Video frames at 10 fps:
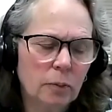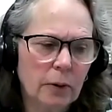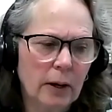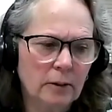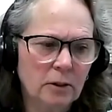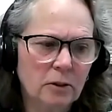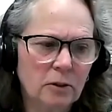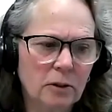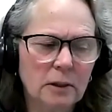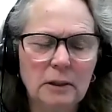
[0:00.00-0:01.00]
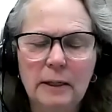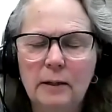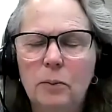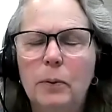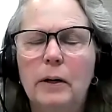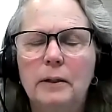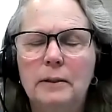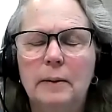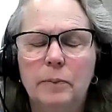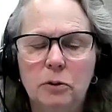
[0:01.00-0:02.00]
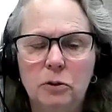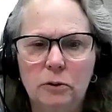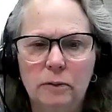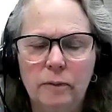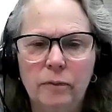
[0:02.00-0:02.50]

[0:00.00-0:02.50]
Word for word: a processor is take the product temperature.